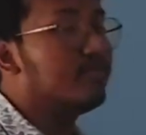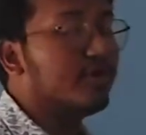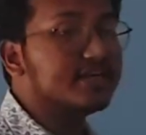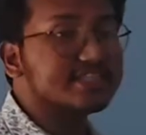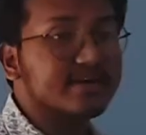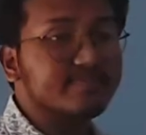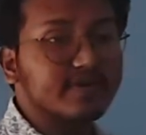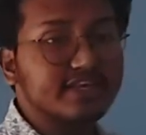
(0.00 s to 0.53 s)
One more
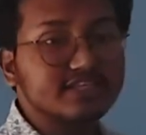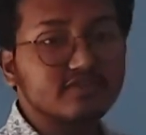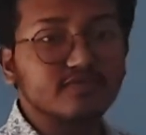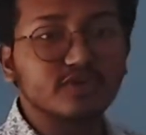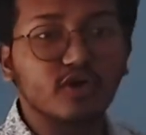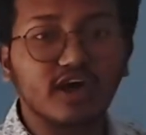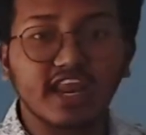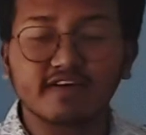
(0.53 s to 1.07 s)
example is,
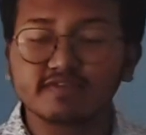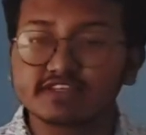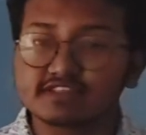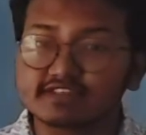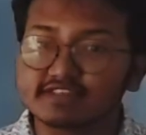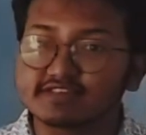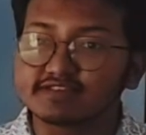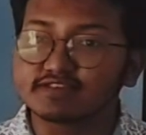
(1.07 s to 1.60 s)
we all have
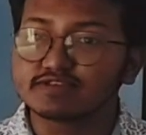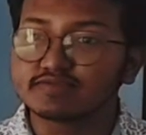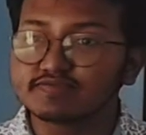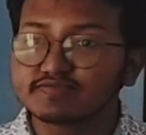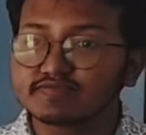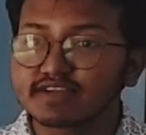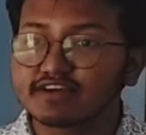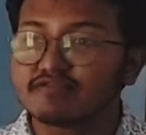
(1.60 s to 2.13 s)
this,
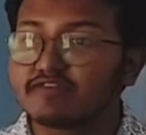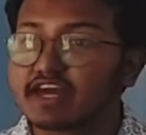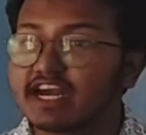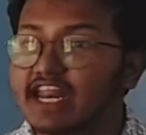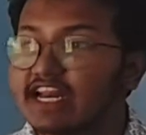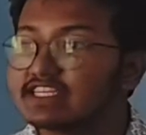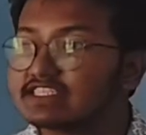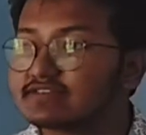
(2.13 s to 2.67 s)
fair
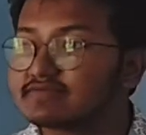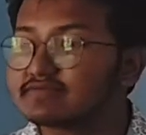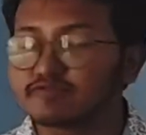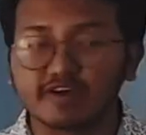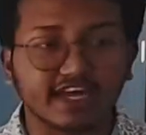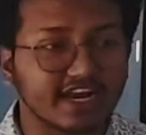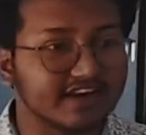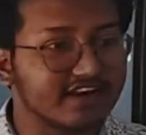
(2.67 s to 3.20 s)
and handsome,
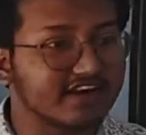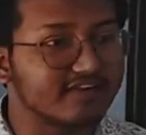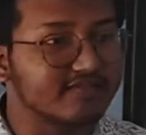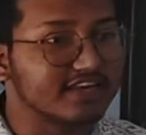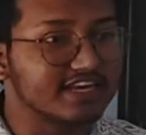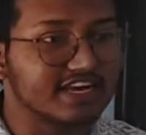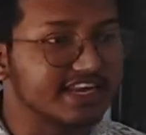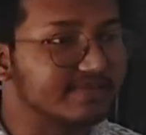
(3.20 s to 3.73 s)
fair and
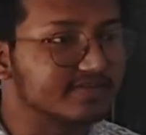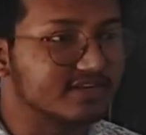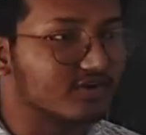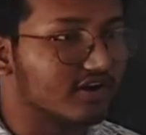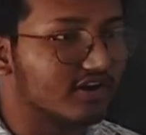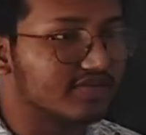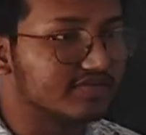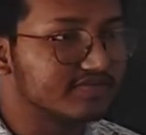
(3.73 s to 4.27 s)
lovely creams
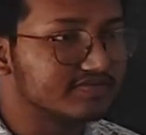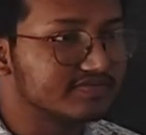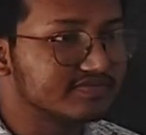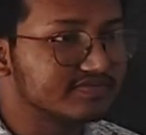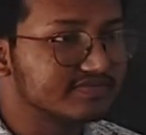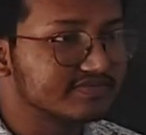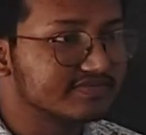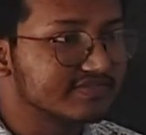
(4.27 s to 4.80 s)
and all.
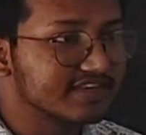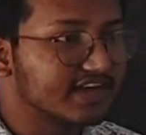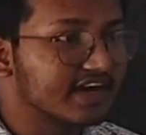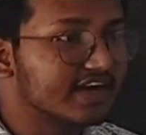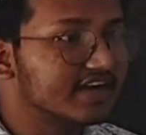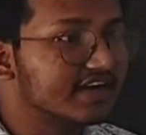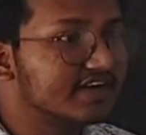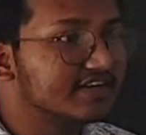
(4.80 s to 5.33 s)

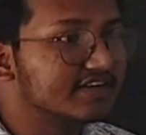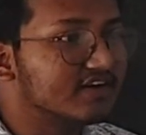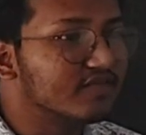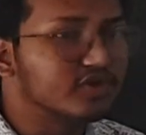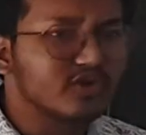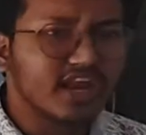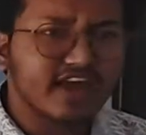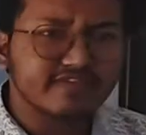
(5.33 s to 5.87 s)
Yeah.
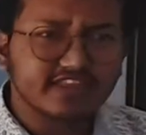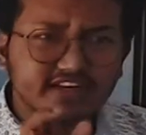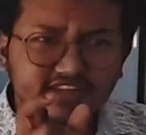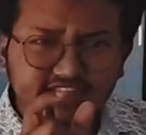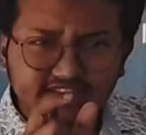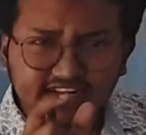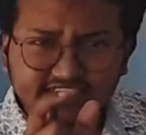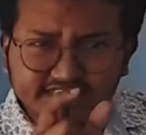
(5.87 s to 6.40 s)
We all have
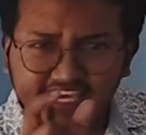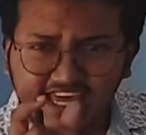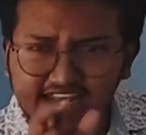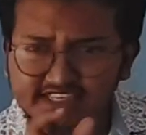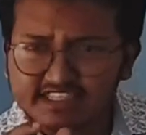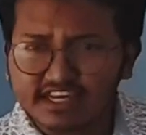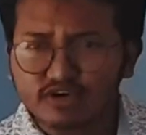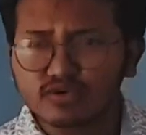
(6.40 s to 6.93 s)
that
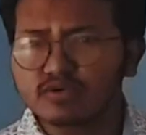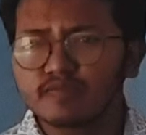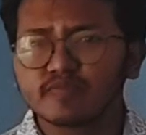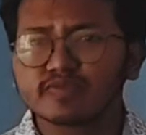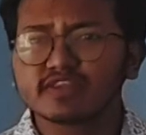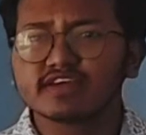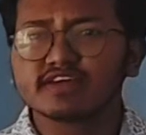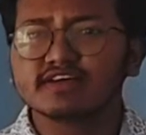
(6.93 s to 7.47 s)
scale is there, no?